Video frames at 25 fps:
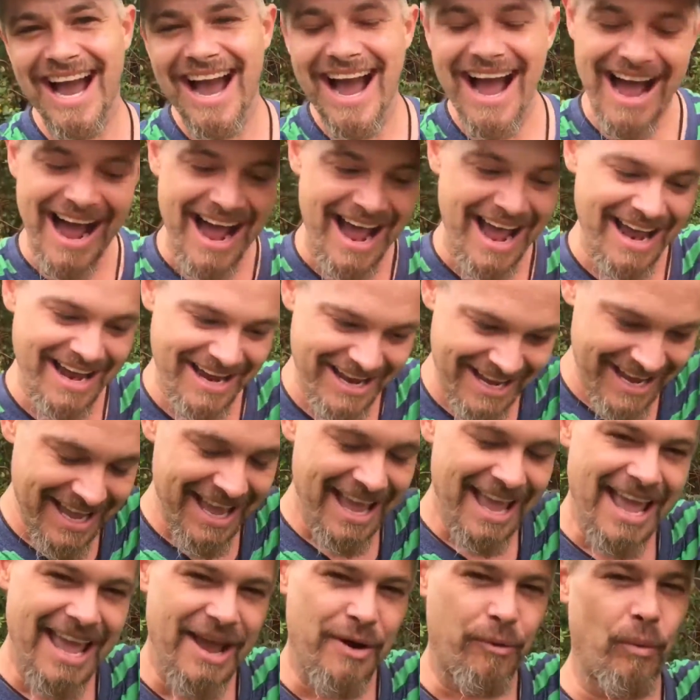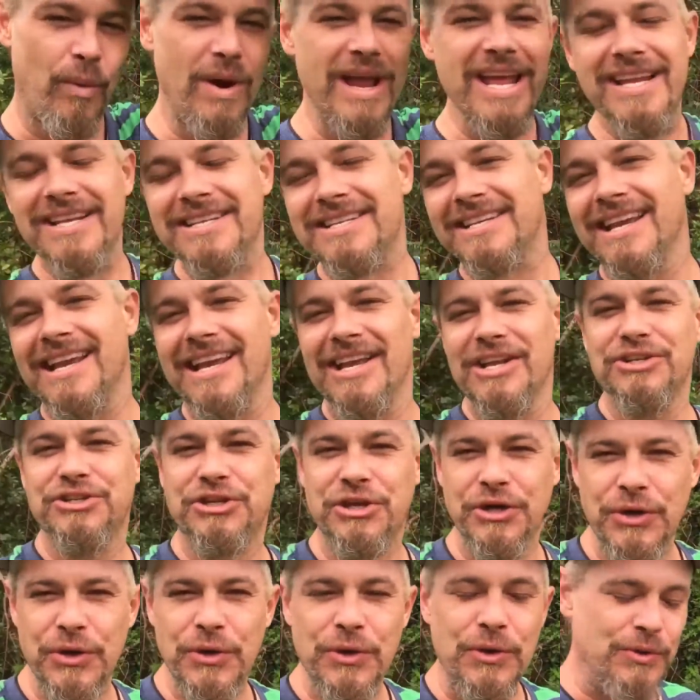guy went
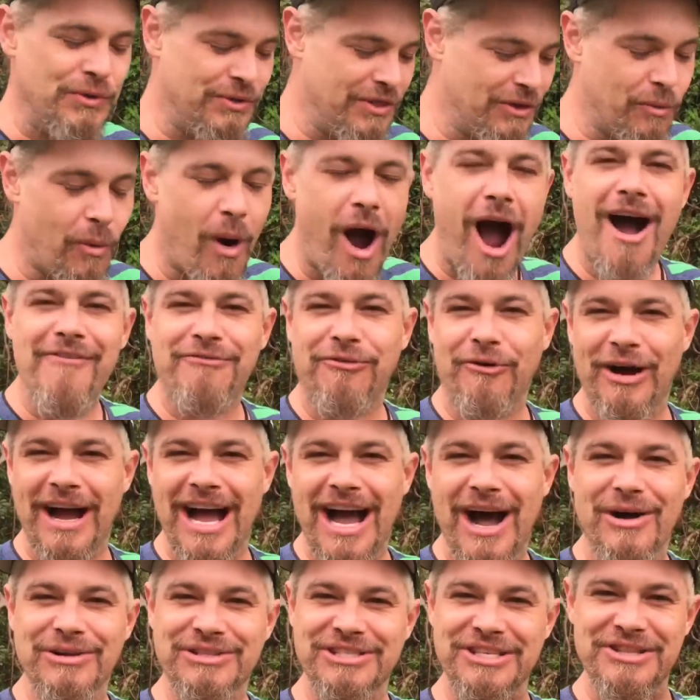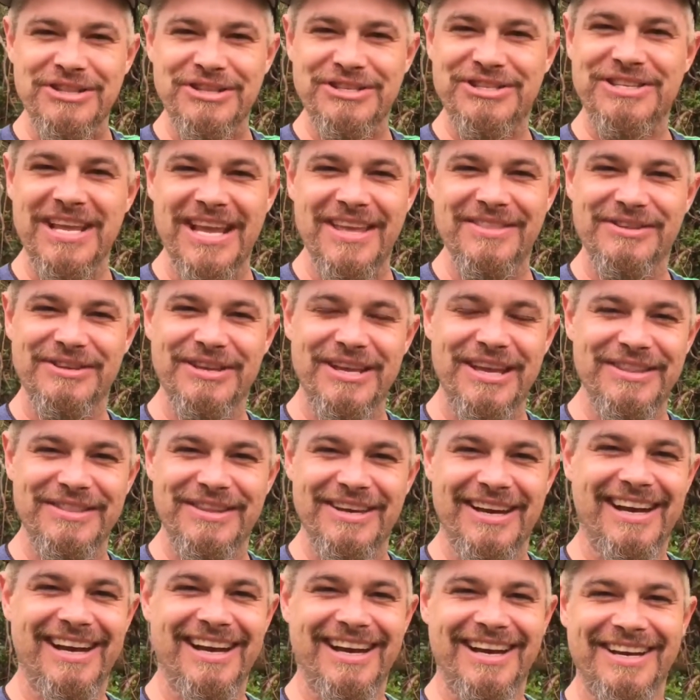to the Waffle House and
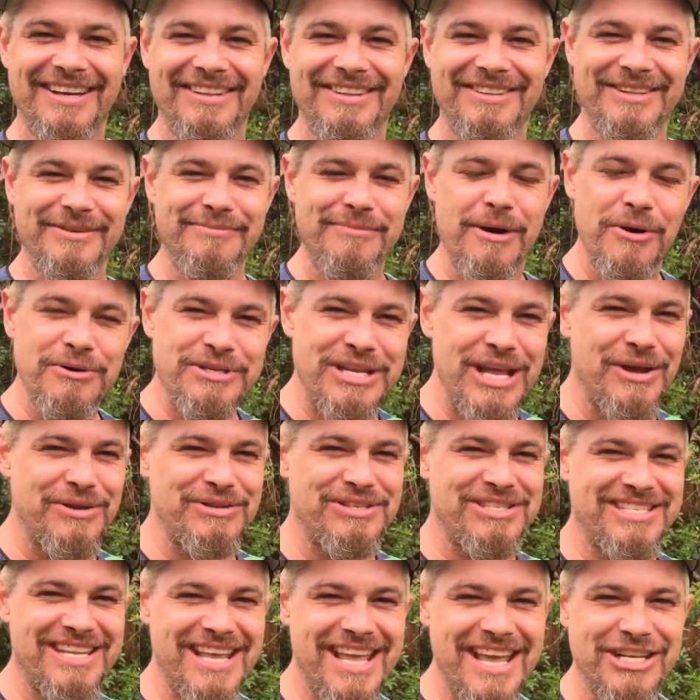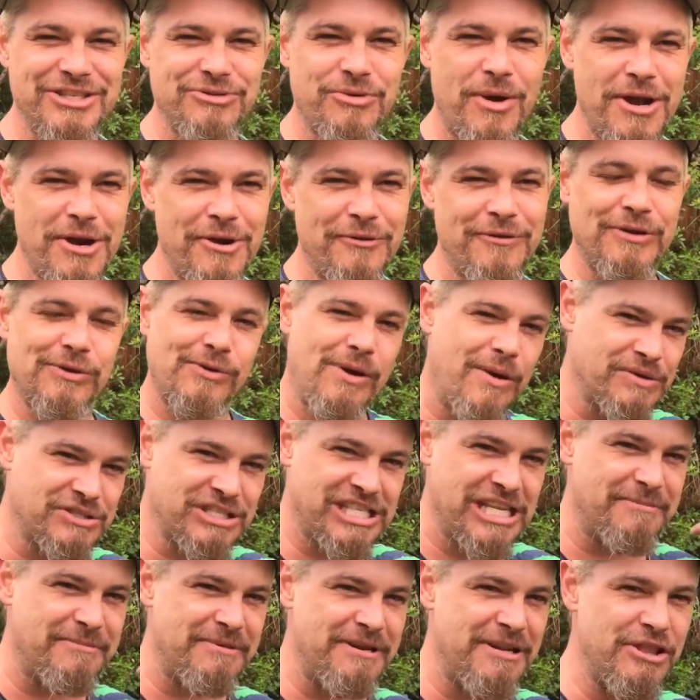the Motel 6 right over there, all
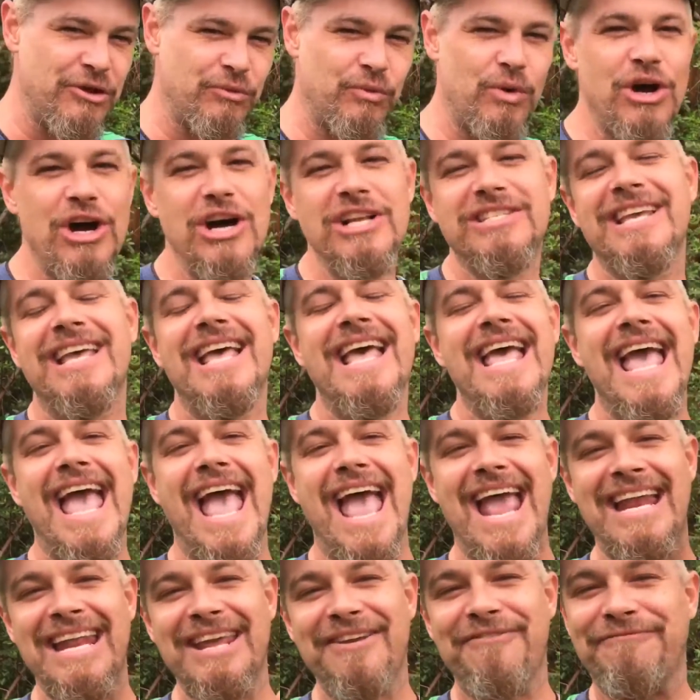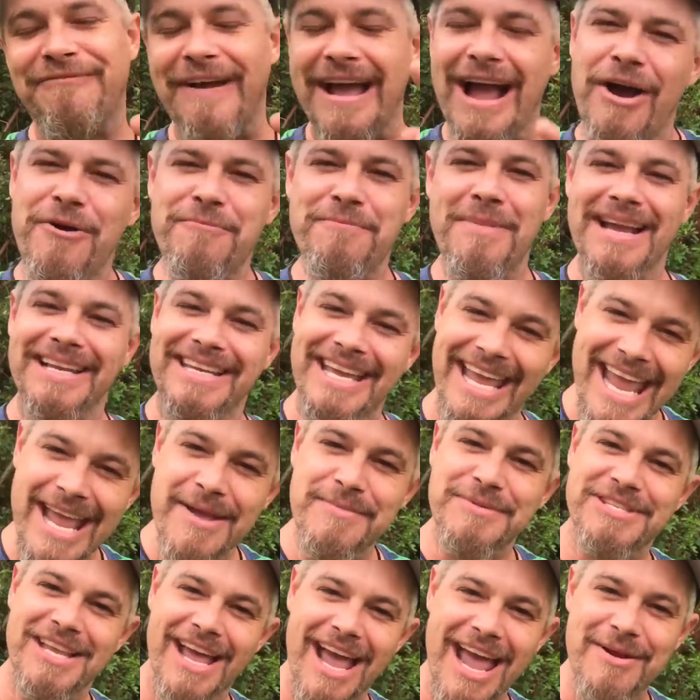sleeping in the woods, and he found my
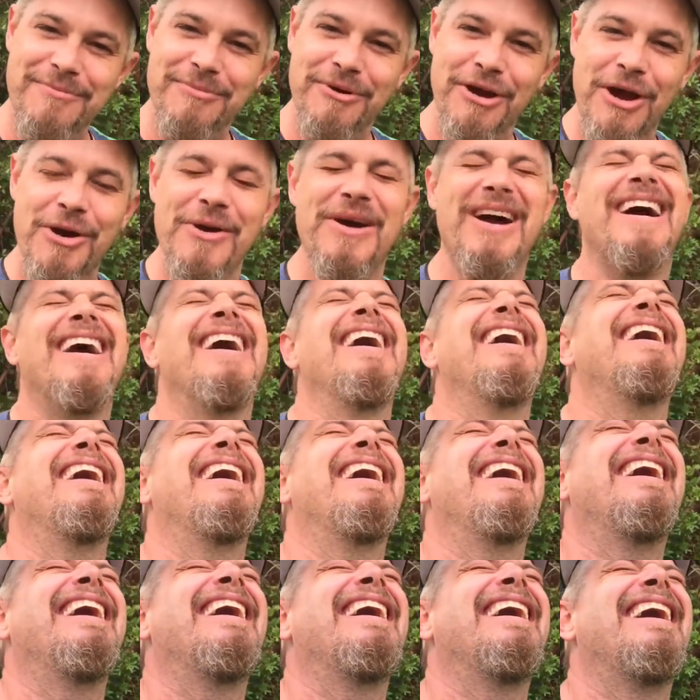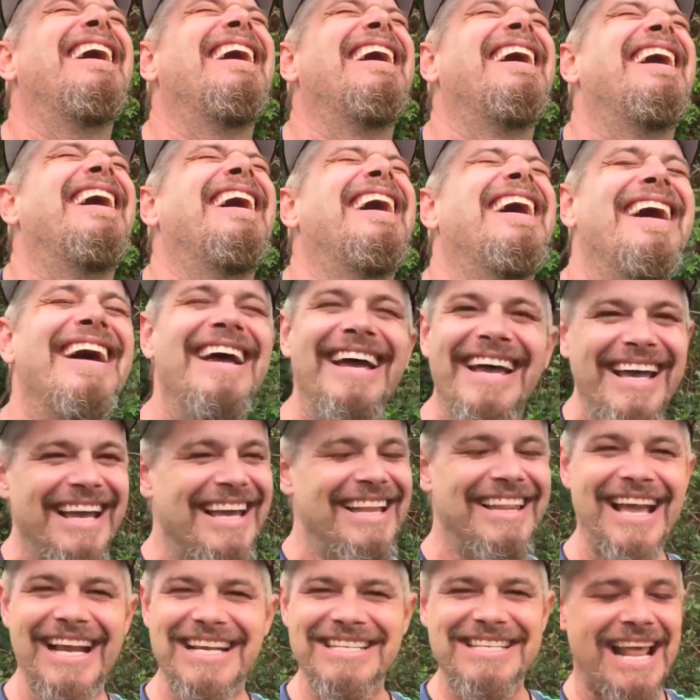campsite, bro. Like
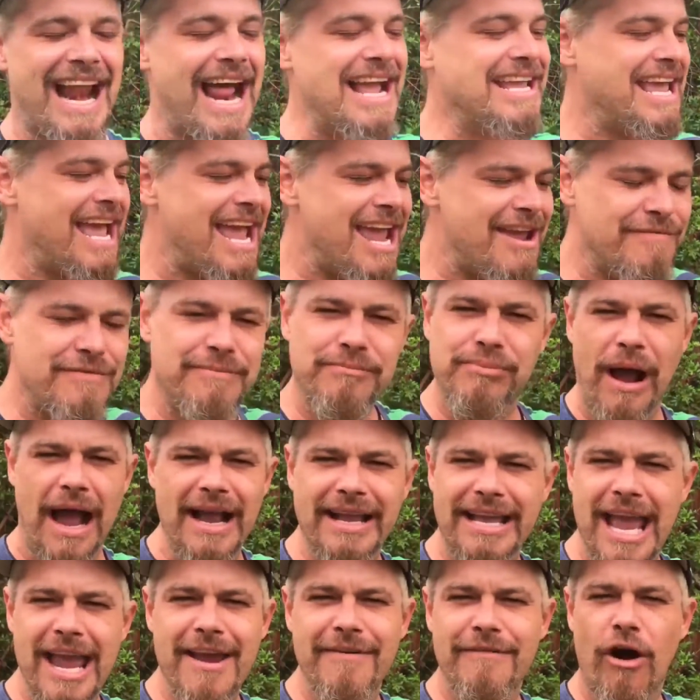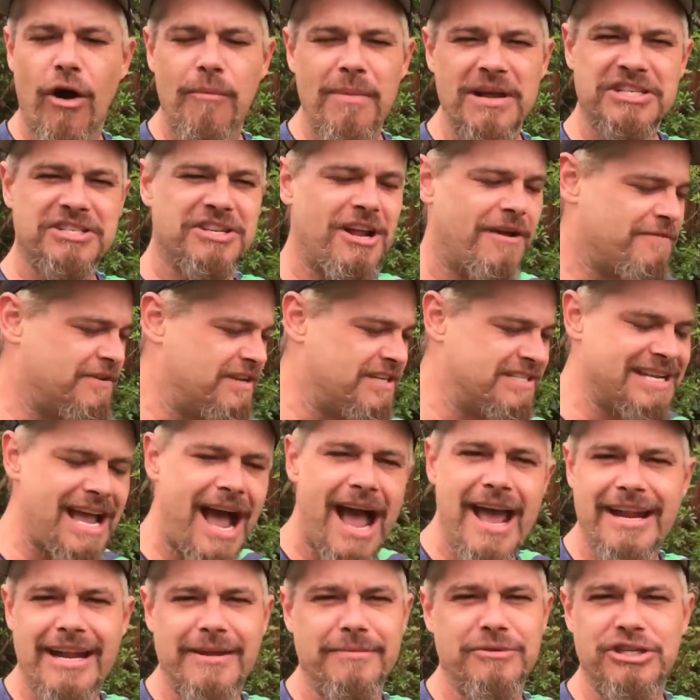I said, I gave all my stuff to this
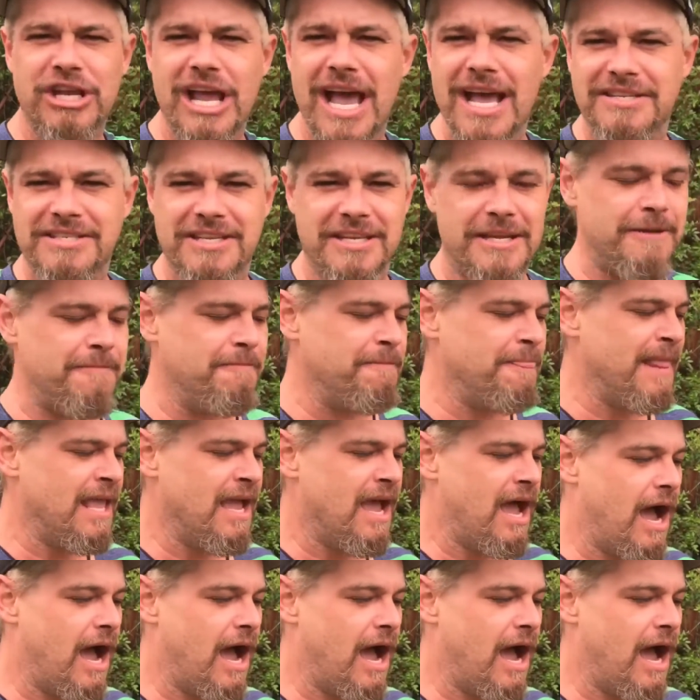guy named Jesse.